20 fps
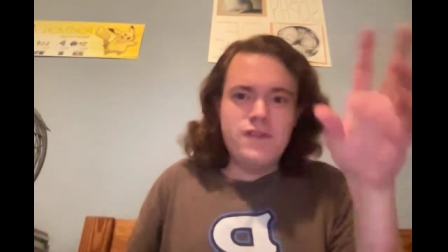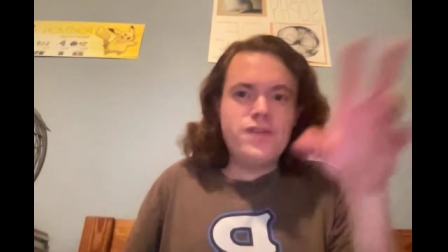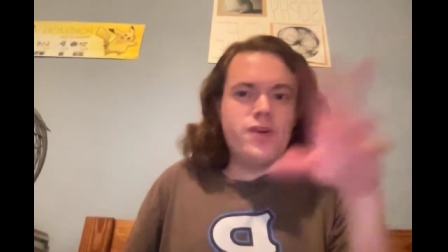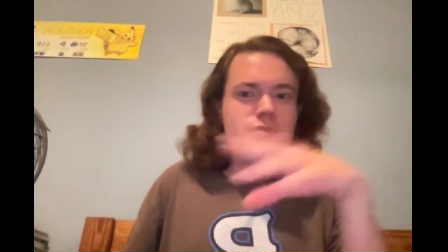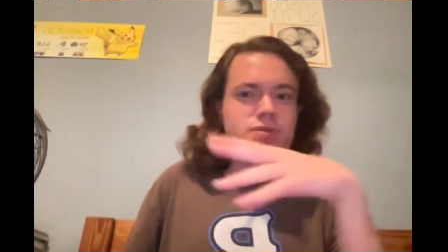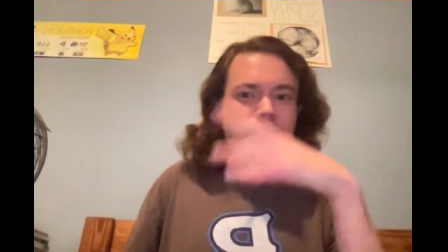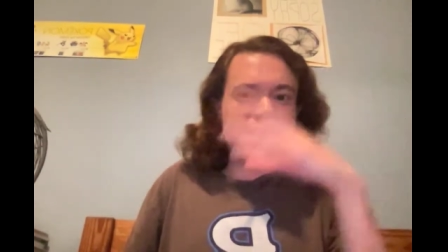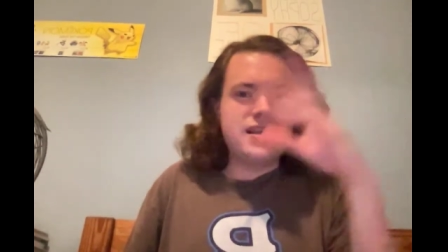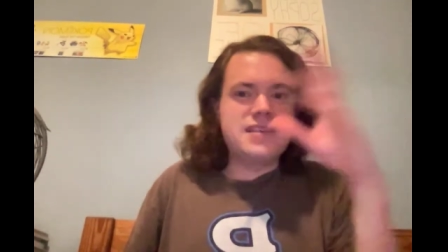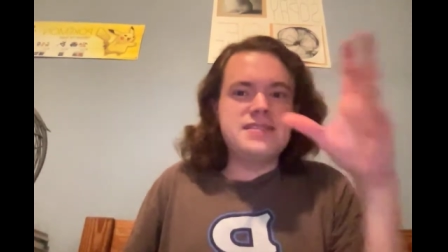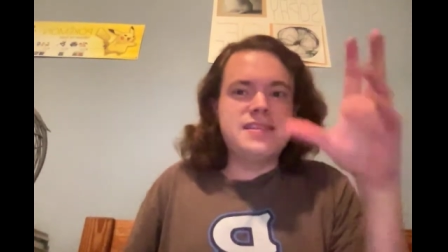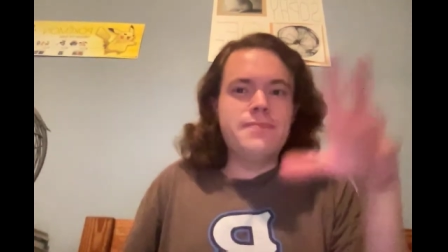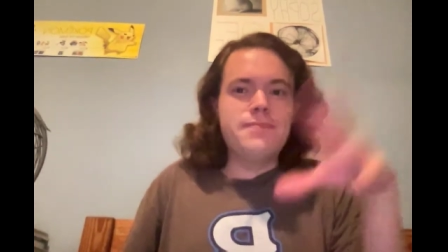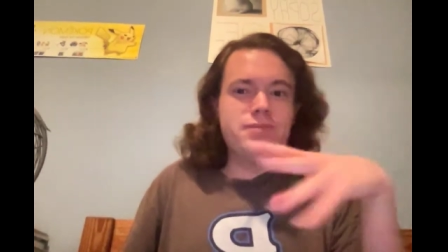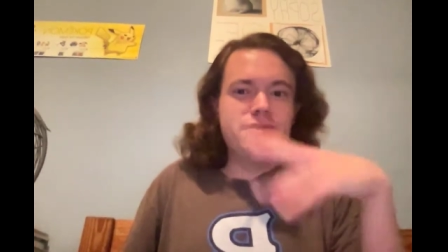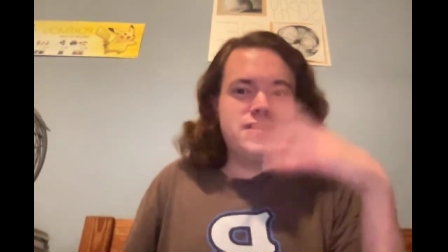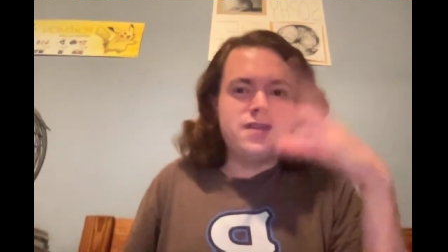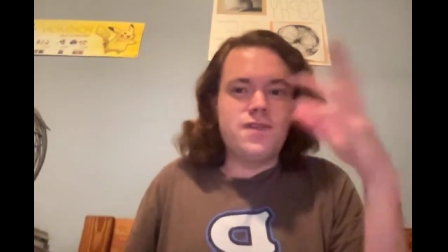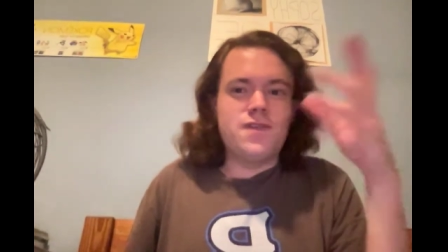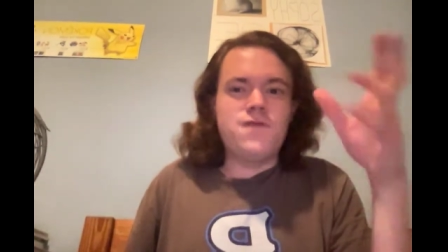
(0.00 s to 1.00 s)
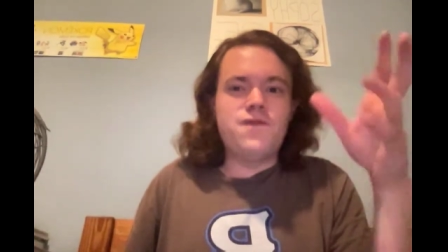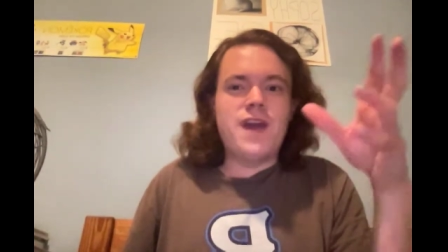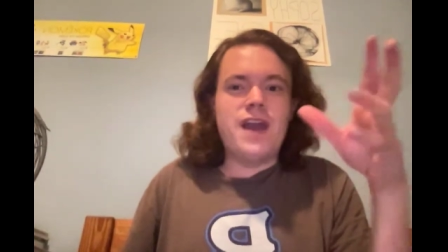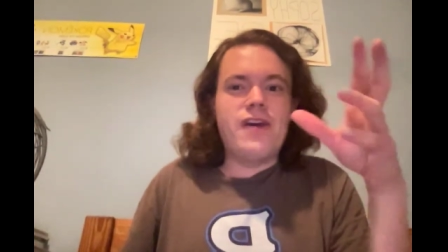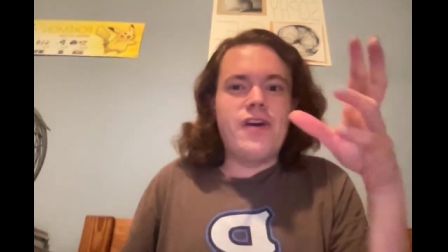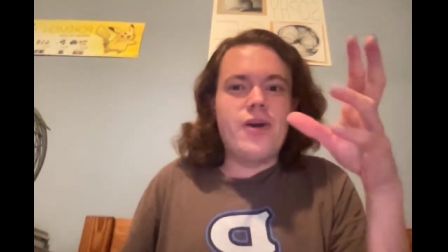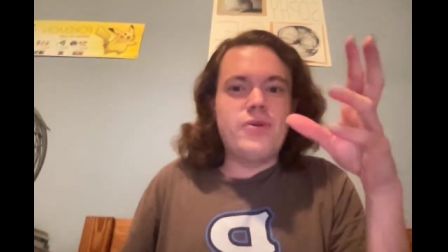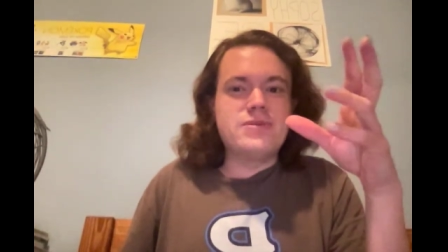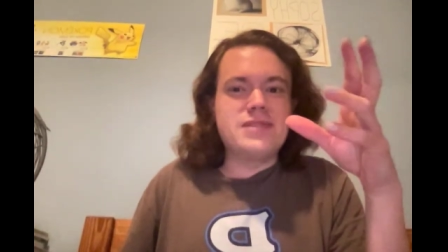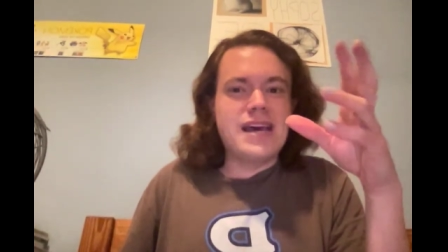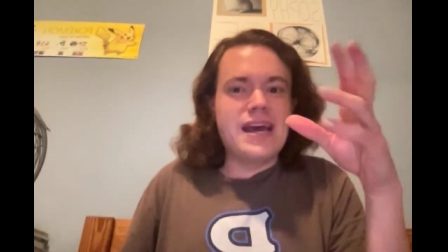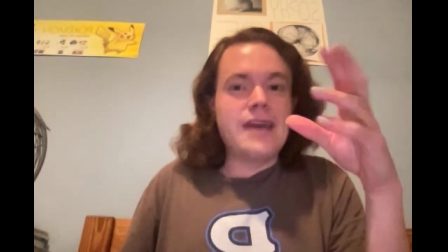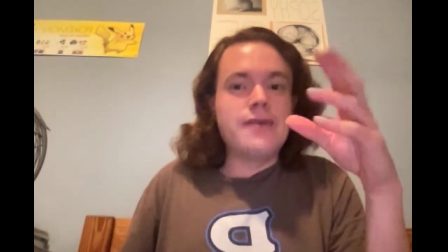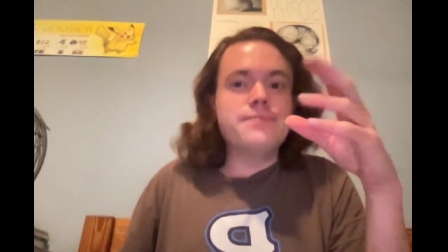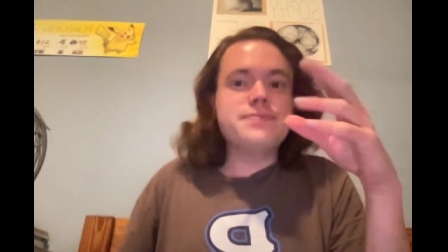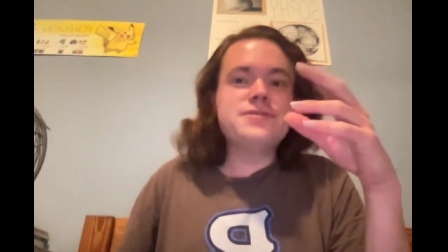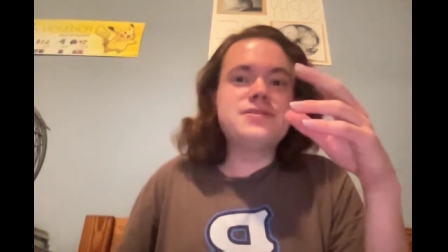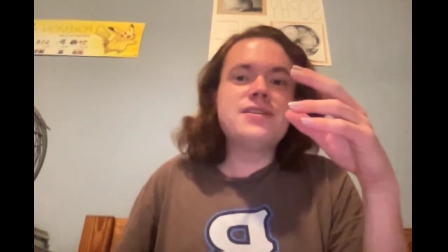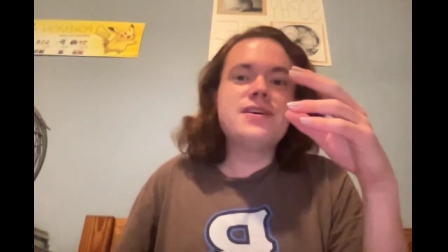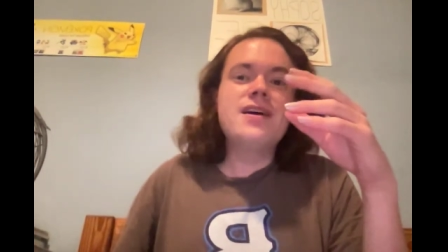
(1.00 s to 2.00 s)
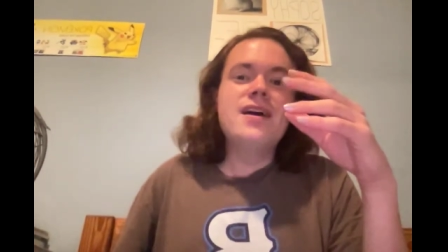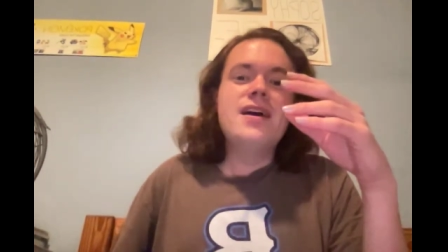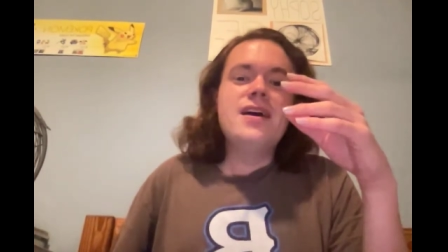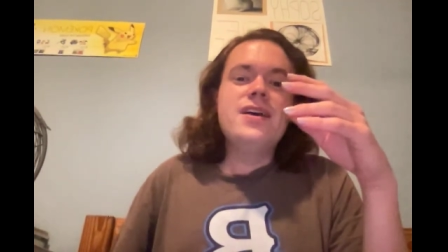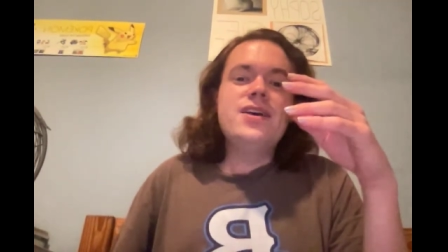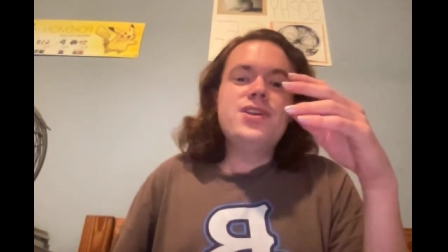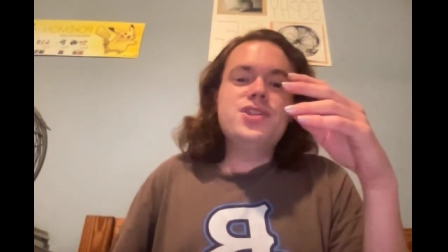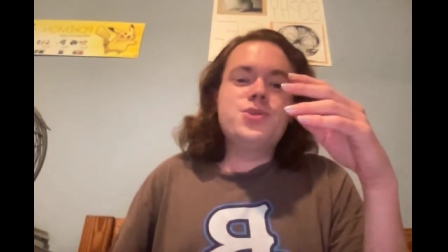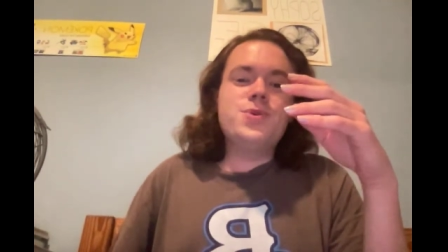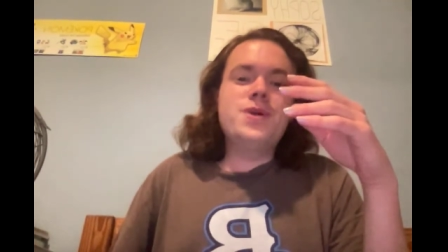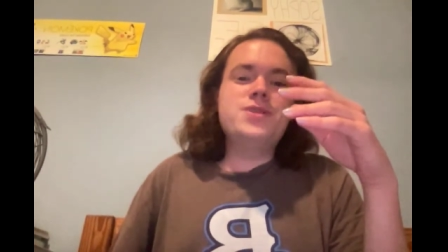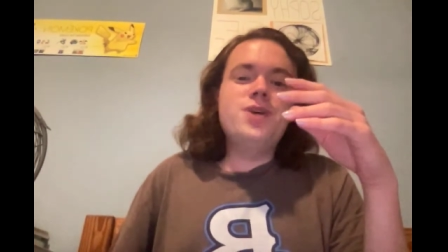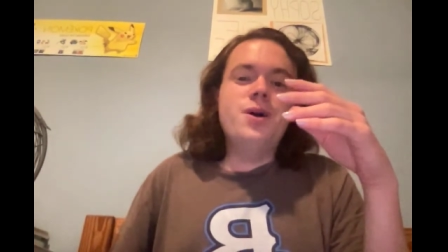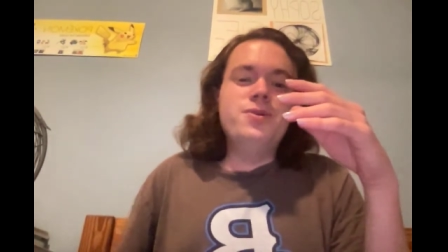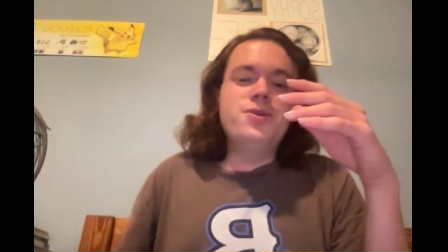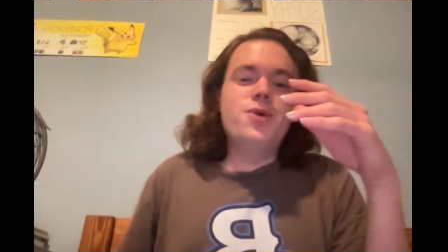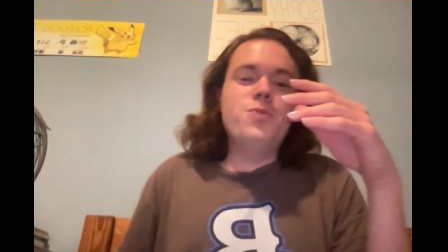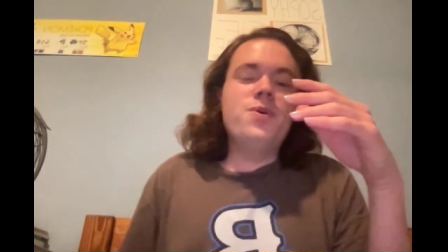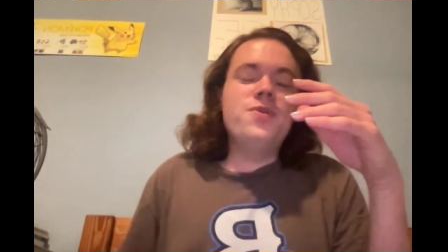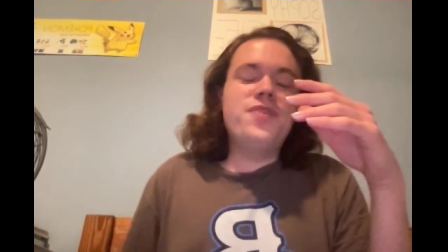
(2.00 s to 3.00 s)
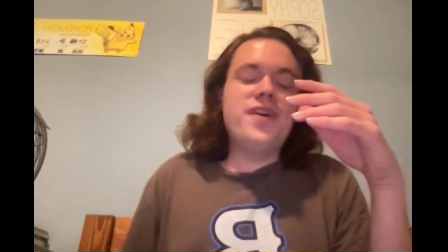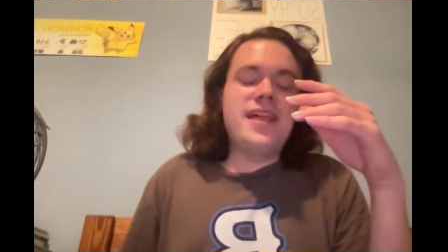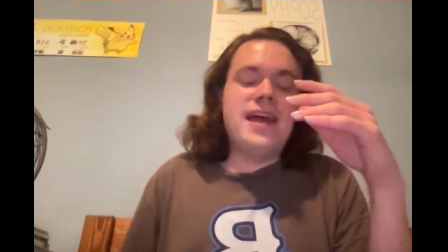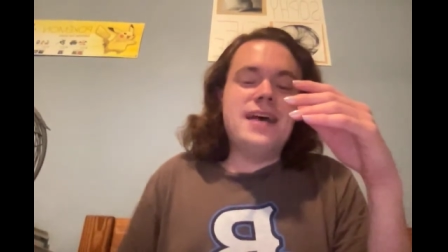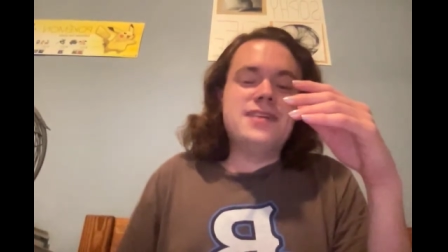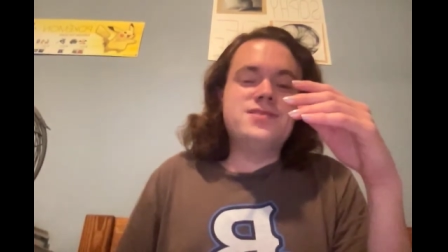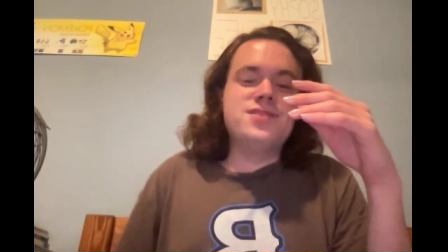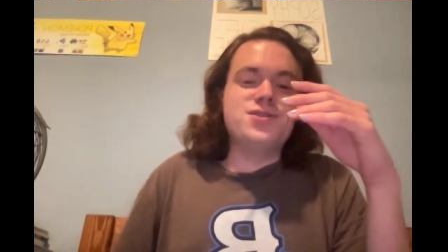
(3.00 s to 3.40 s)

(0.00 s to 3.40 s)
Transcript: of those like symbols of the pharaoh types. So I don't know what that has